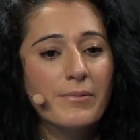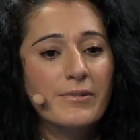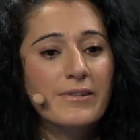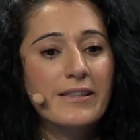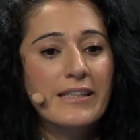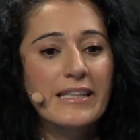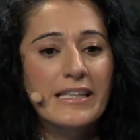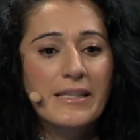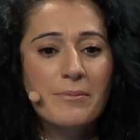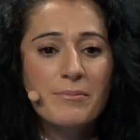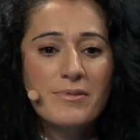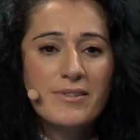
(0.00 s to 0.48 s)

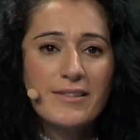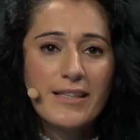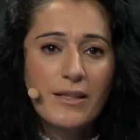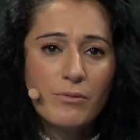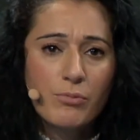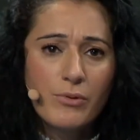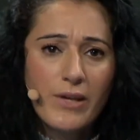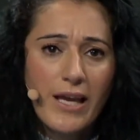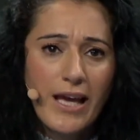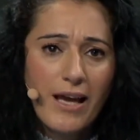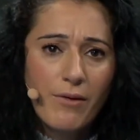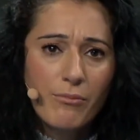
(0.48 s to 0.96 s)
teams
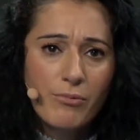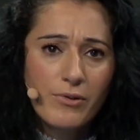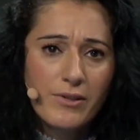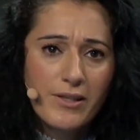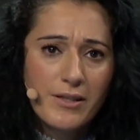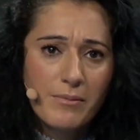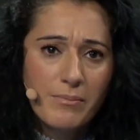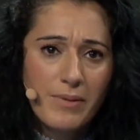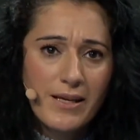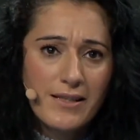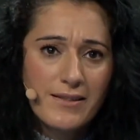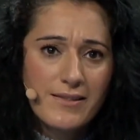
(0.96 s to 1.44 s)
that we have
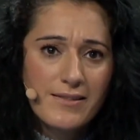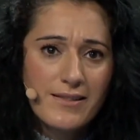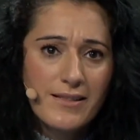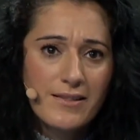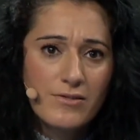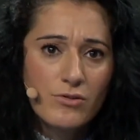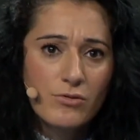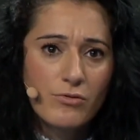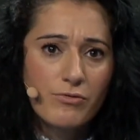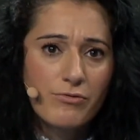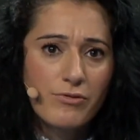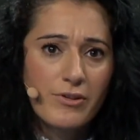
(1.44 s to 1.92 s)
within
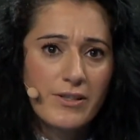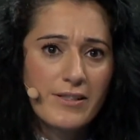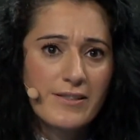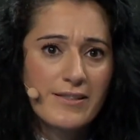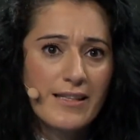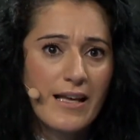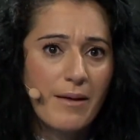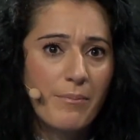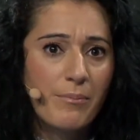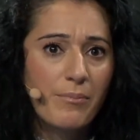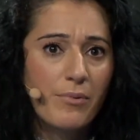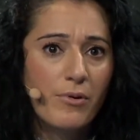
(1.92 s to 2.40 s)
Betsson. So, for
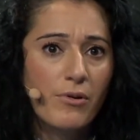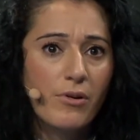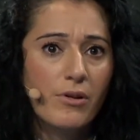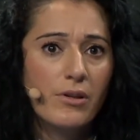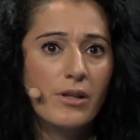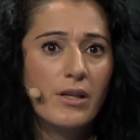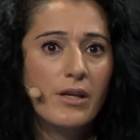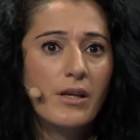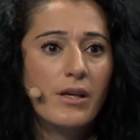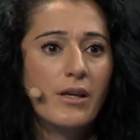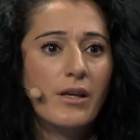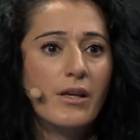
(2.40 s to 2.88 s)

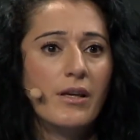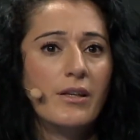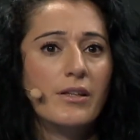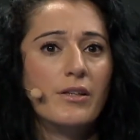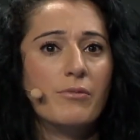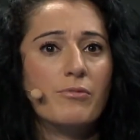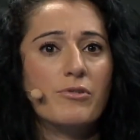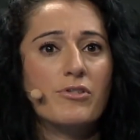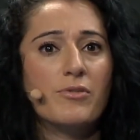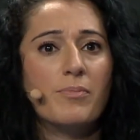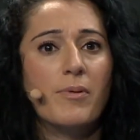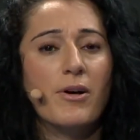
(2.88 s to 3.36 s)
example,
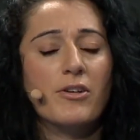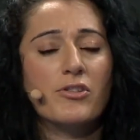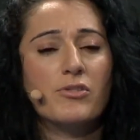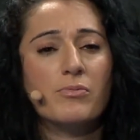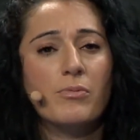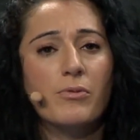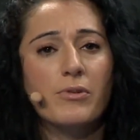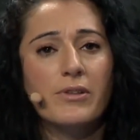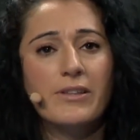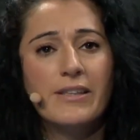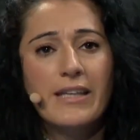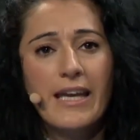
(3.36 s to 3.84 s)
the
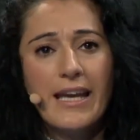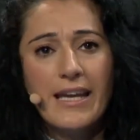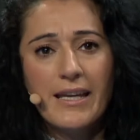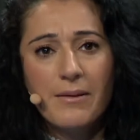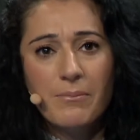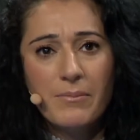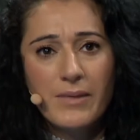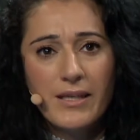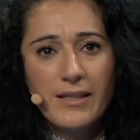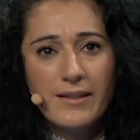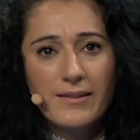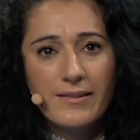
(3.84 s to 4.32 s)
responsible
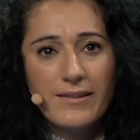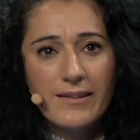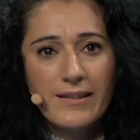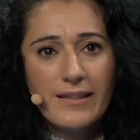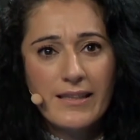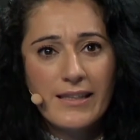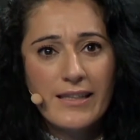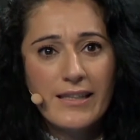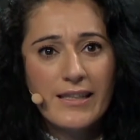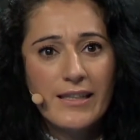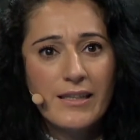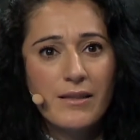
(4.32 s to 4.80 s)
gaming
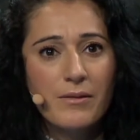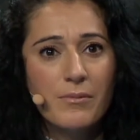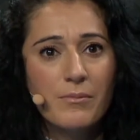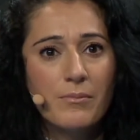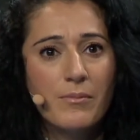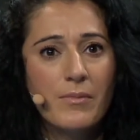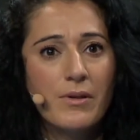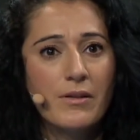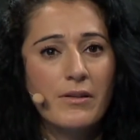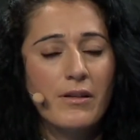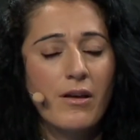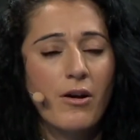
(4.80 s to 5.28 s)

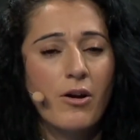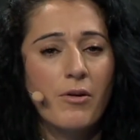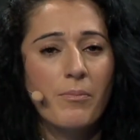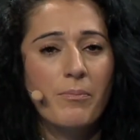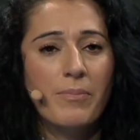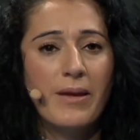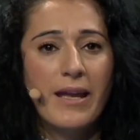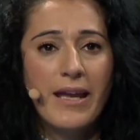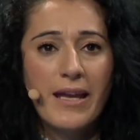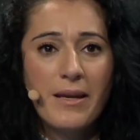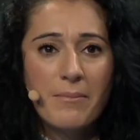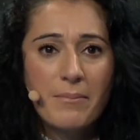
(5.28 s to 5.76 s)
team, our
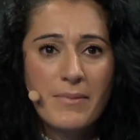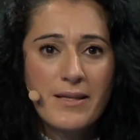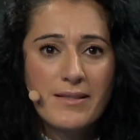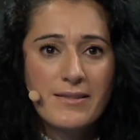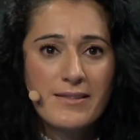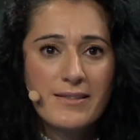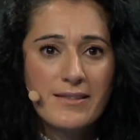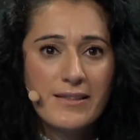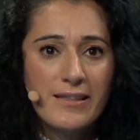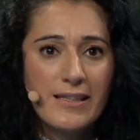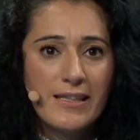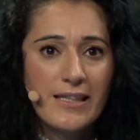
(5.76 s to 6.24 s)

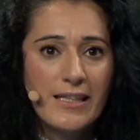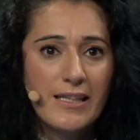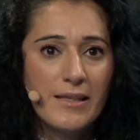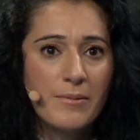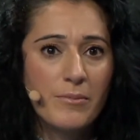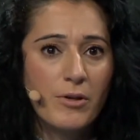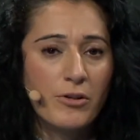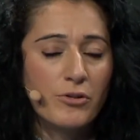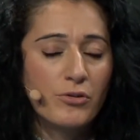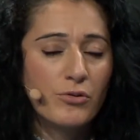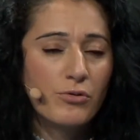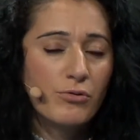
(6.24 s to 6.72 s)
payments
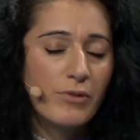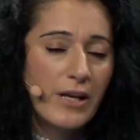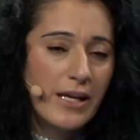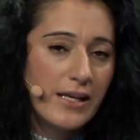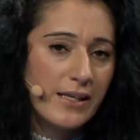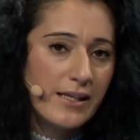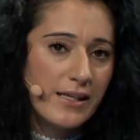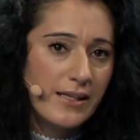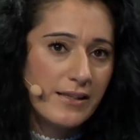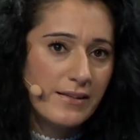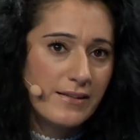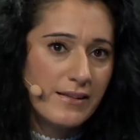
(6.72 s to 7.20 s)
team, our
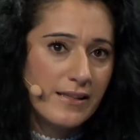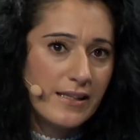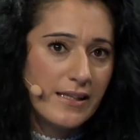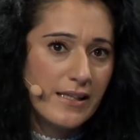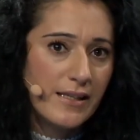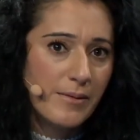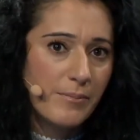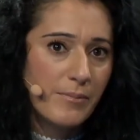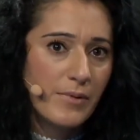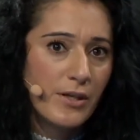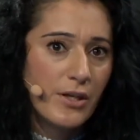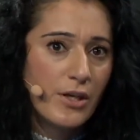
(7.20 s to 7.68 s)
trading
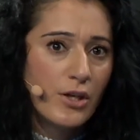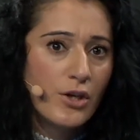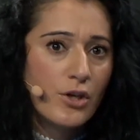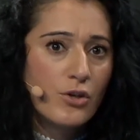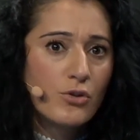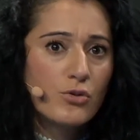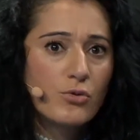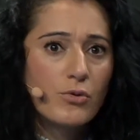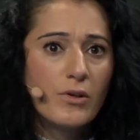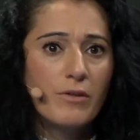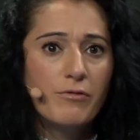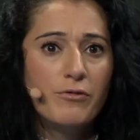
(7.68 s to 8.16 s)
team.
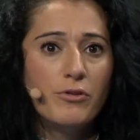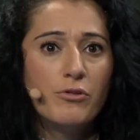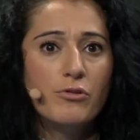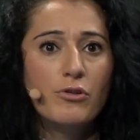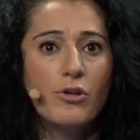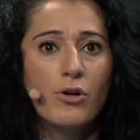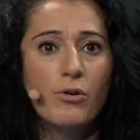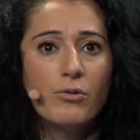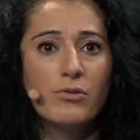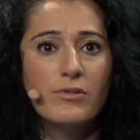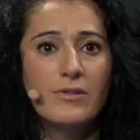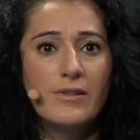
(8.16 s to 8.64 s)
So if you
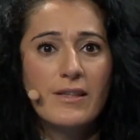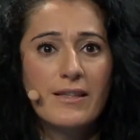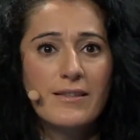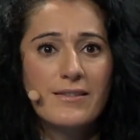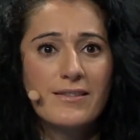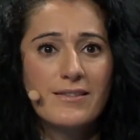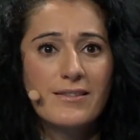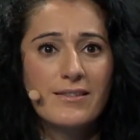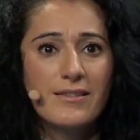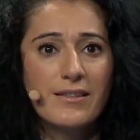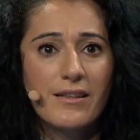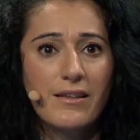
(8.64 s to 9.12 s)

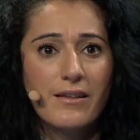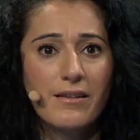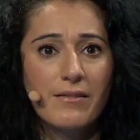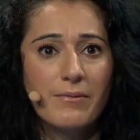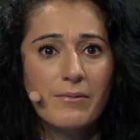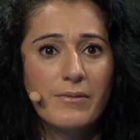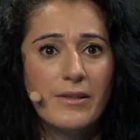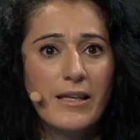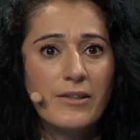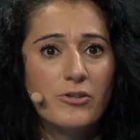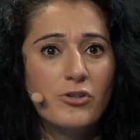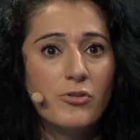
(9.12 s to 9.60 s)
notice
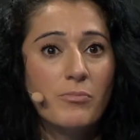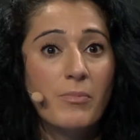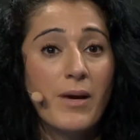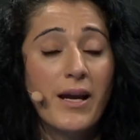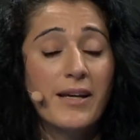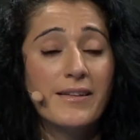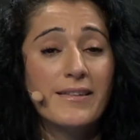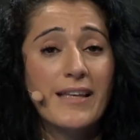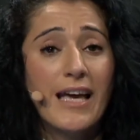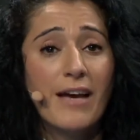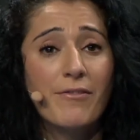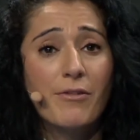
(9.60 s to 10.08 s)
that you
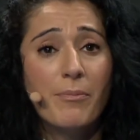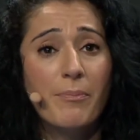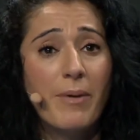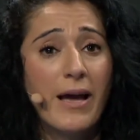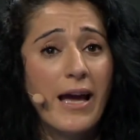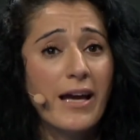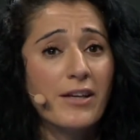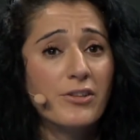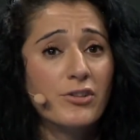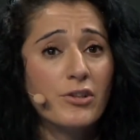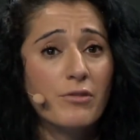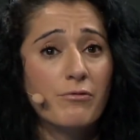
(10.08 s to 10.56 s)
might have a
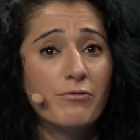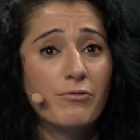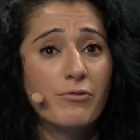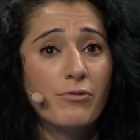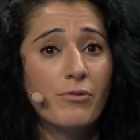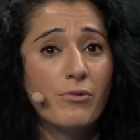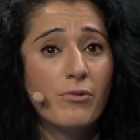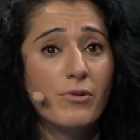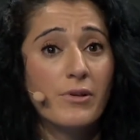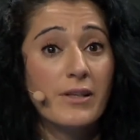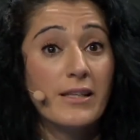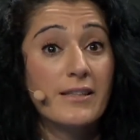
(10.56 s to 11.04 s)
passion
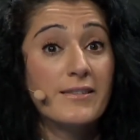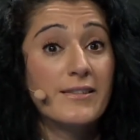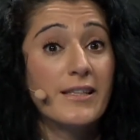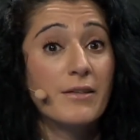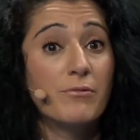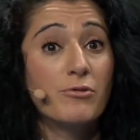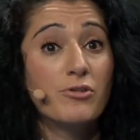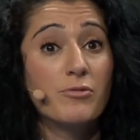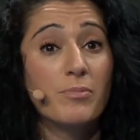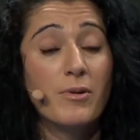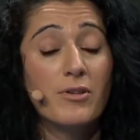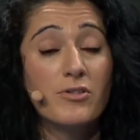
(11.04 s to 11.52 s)
for, let's
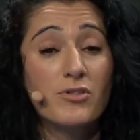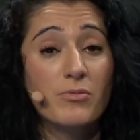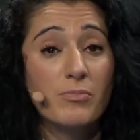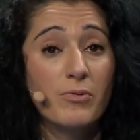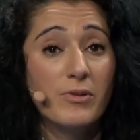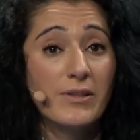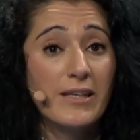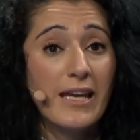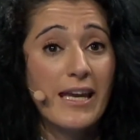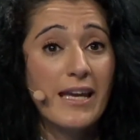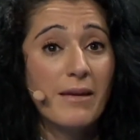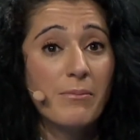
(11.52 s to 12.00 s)
say,
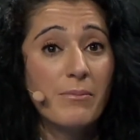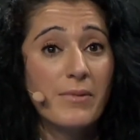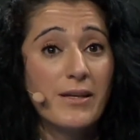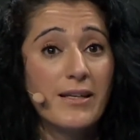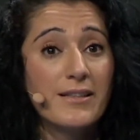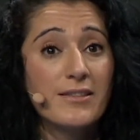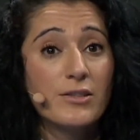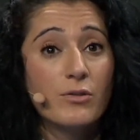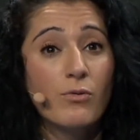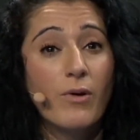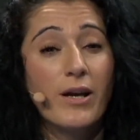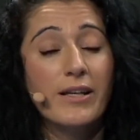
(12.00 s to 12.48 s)
responsible
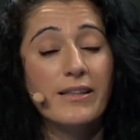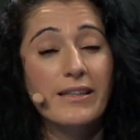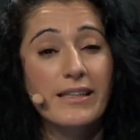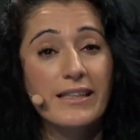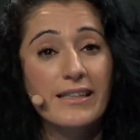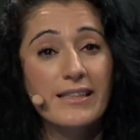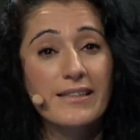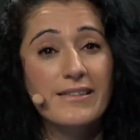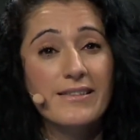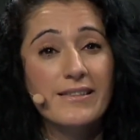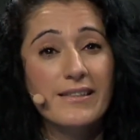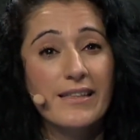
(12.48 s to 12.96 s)
gaming, it's quite
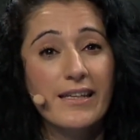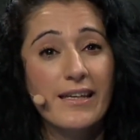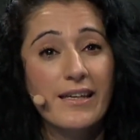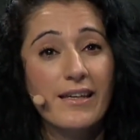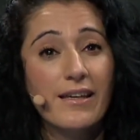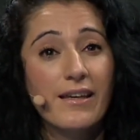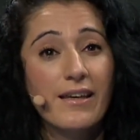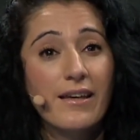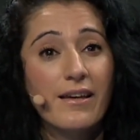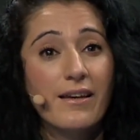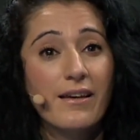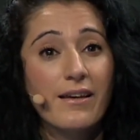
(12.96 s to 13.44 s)

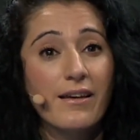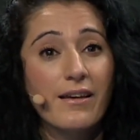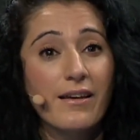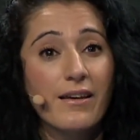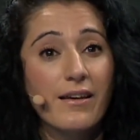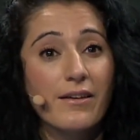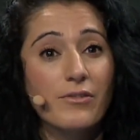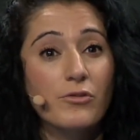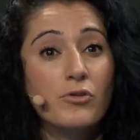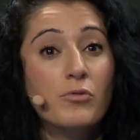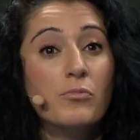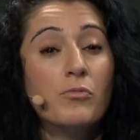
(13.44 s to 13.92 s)
easy
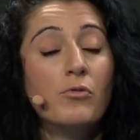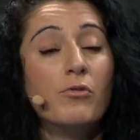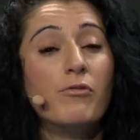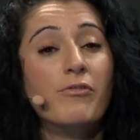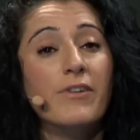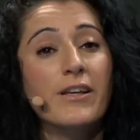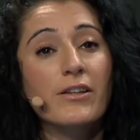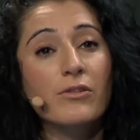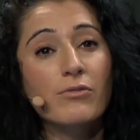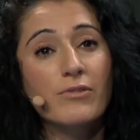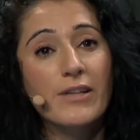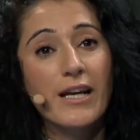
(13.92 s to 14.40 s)
to
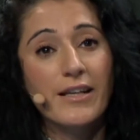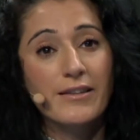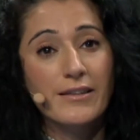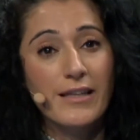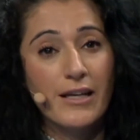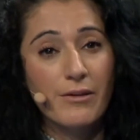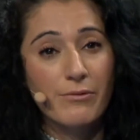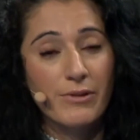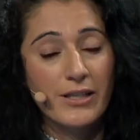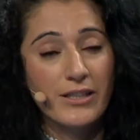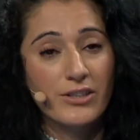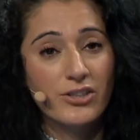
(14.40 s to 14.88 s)
move into that
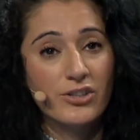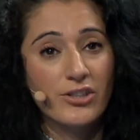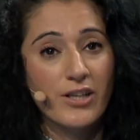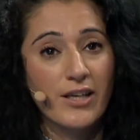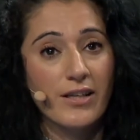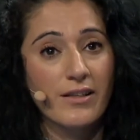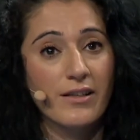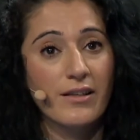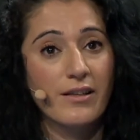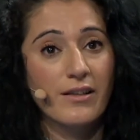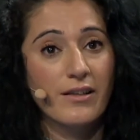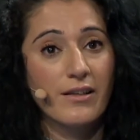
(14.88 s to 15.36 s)

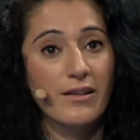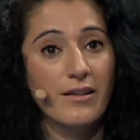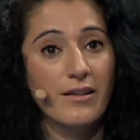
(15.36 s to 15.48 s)
direction